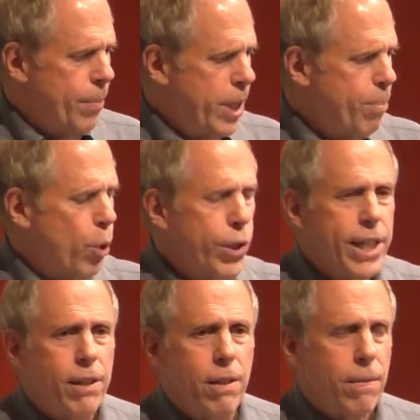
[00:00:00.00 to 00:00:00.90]
Tip
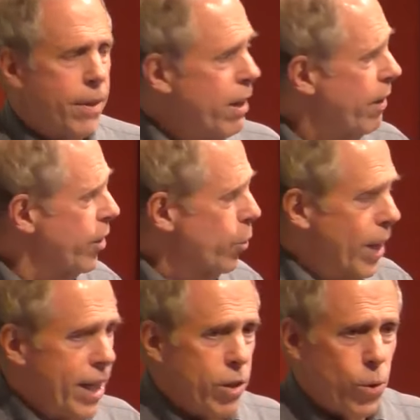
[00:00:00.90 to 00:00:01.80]
O'Neill, there on the
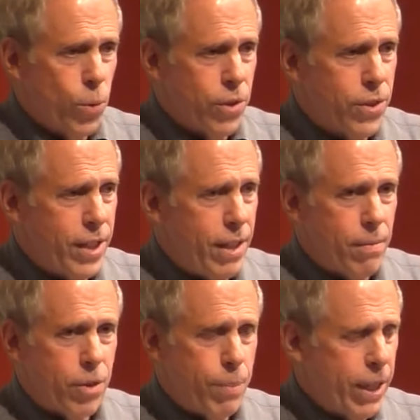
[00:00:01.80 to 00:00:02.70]
right, who was the
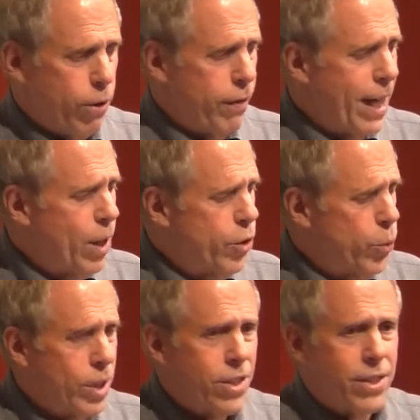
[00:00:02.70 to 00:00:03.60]
Speaker of the
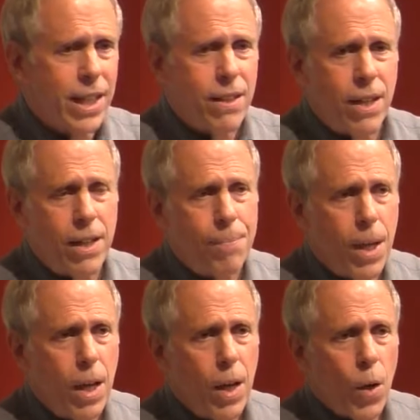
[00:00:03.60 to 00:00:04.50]
House, once said that
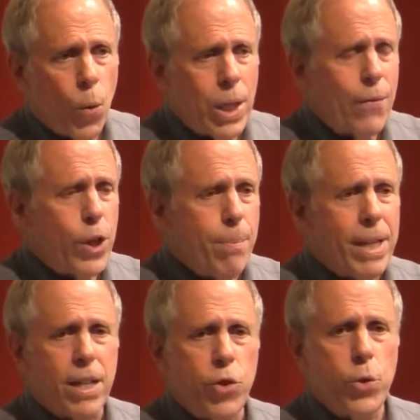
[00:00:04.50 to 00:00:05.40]
whenever he
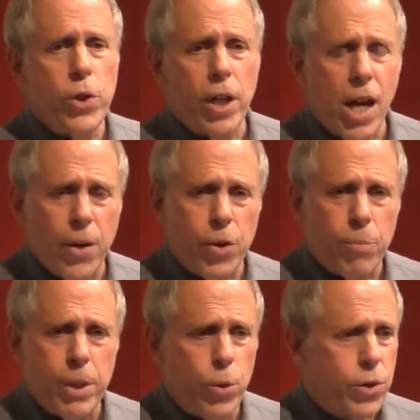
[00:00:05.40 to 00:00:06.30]
met a junior
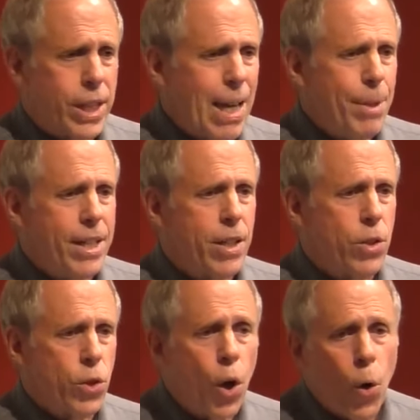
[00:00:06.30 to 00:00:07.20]
congressman whose name he
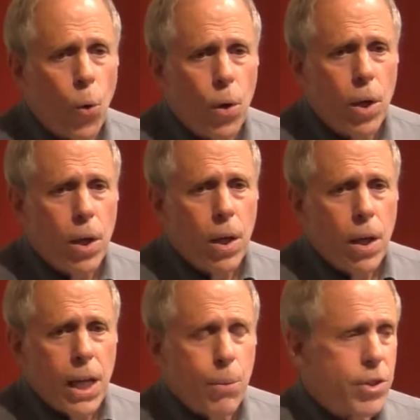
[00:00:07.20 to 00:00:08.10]
didn't know,
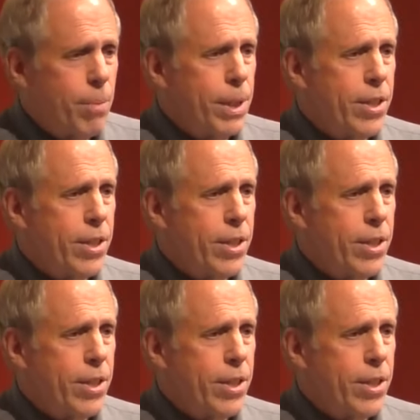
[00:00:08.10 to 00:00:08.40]
he would simply